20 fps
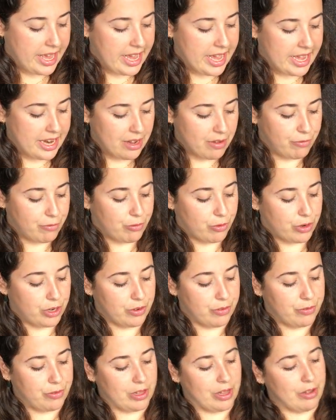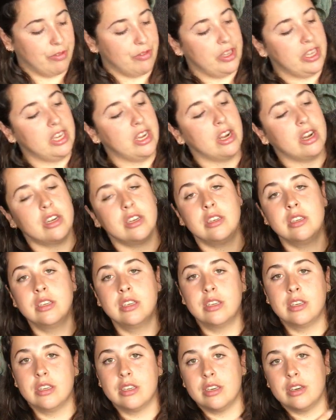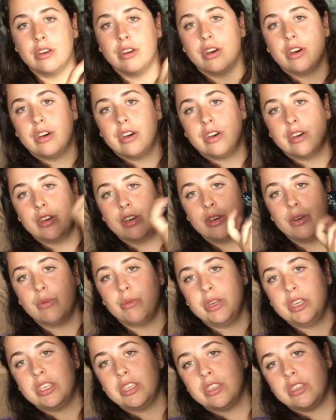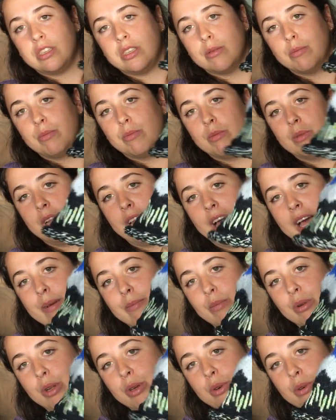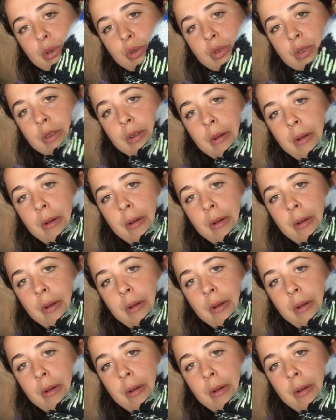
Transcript: And then for the fluffy yarn, which is the light blue,